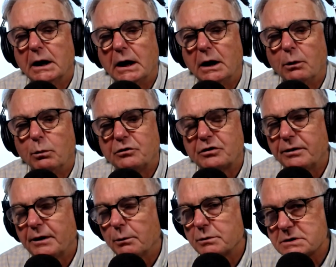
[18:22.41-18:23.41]
which I
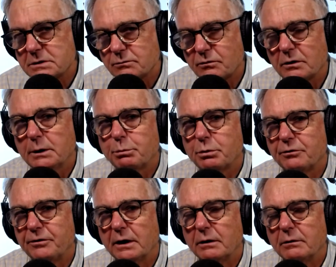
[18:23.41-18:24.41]
thought was really
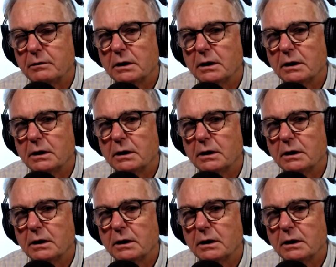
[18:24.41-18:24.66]
profound,